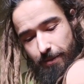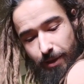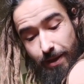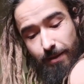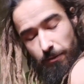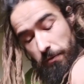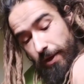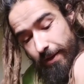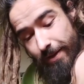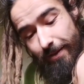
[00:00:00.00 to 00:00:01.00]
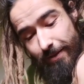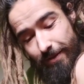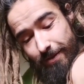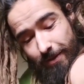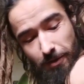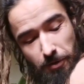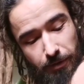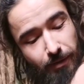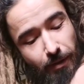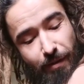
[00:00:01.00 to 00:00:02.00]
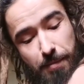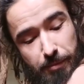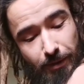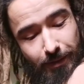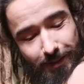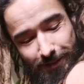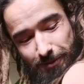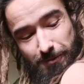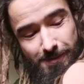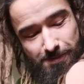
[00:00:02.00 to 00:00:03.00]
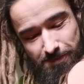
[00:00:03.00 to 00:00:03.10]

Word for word: But that's where the, the good stuff happens, you know.